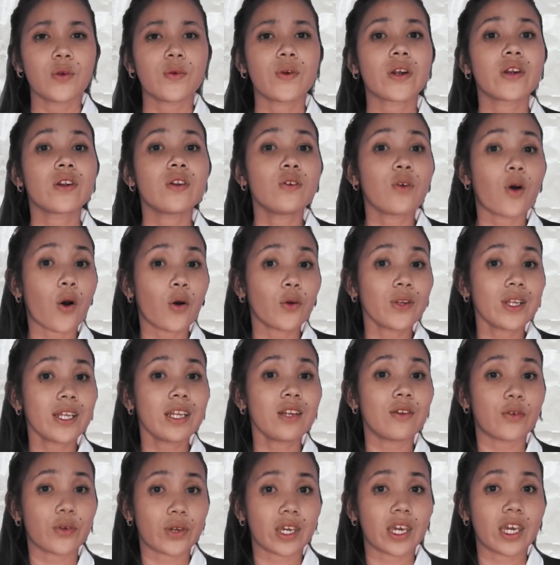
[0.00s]
We are
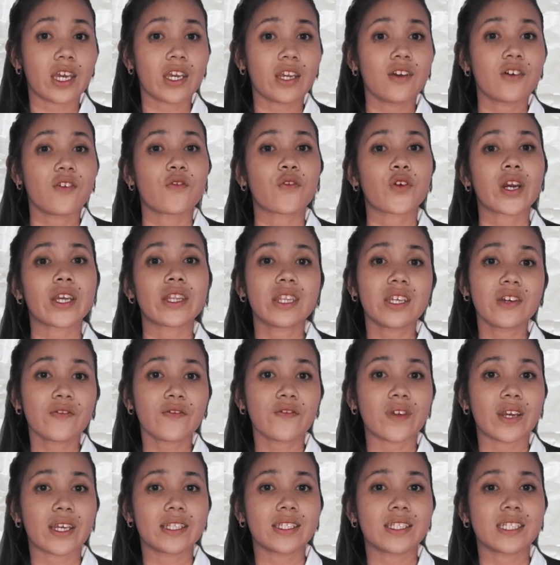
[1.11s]
only looking for a
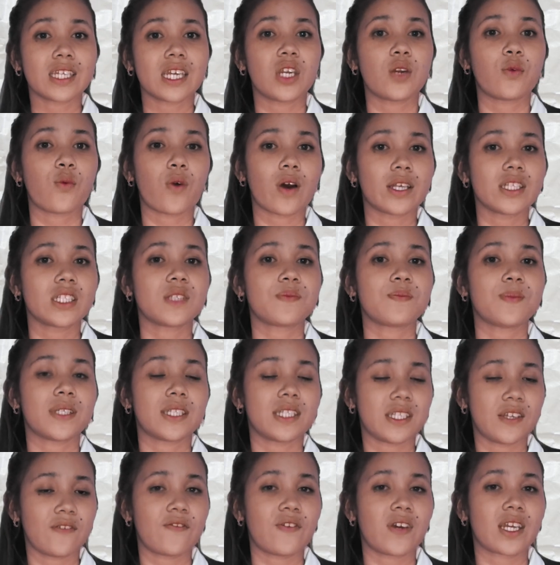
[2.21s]
difference in one
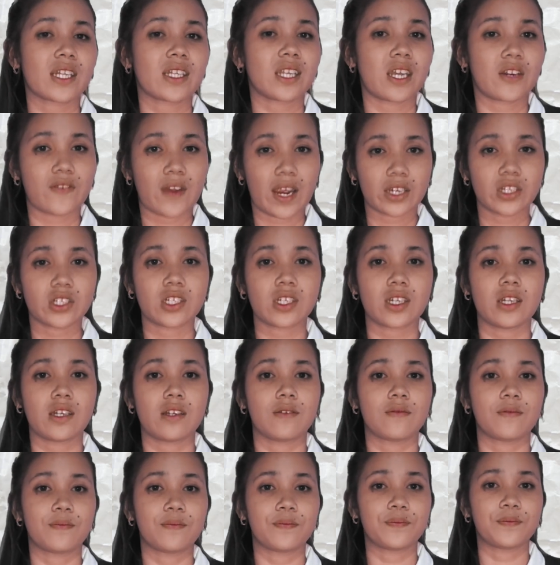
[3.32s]
specific
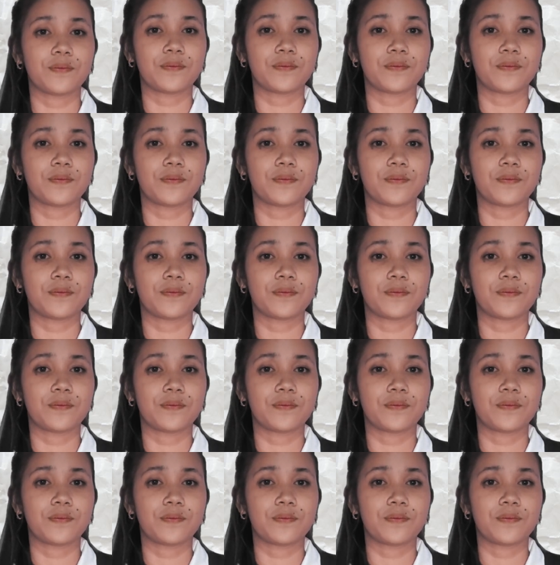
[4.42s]
direction.